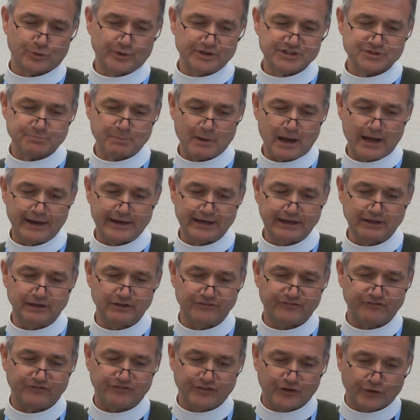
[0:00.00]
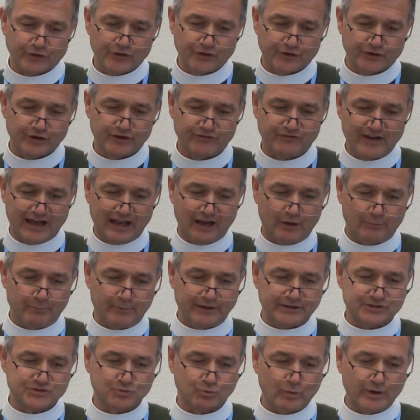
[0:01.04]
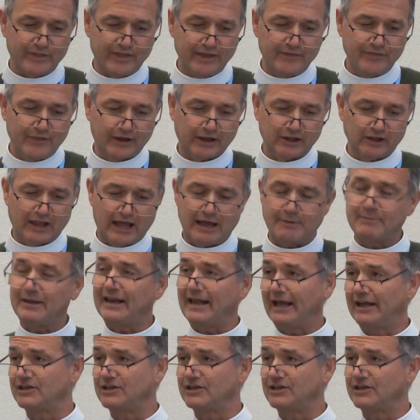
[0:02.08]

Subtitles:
responding to further developments within the climate